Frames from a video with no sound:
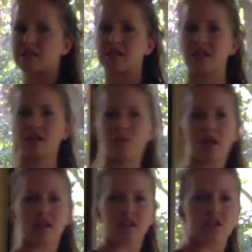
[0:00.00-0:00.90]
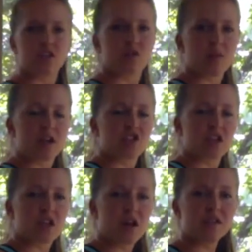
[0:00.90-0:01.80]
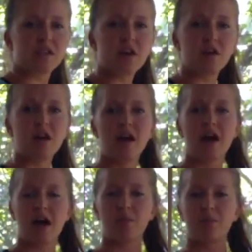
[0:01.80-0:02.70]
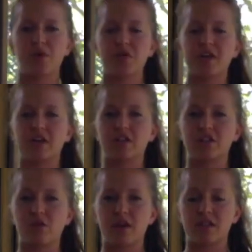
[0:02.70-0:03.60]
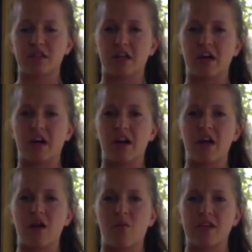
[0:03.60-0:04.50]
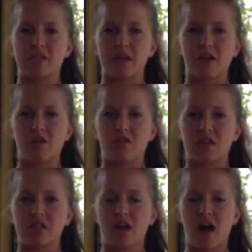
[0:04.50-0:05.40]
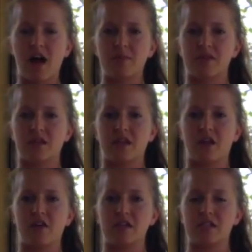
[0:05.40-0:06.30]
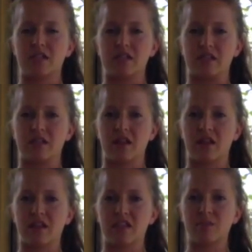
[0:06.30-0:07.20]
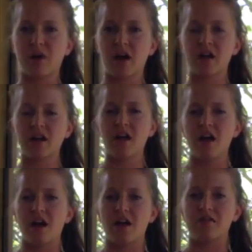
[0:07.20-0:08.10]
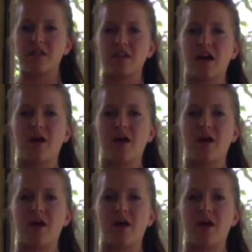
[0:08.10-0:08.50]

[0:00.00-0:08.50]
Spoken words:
see the bandit too much. You can also pull your shorts or your waistband over the top, so then all you see is this part of it.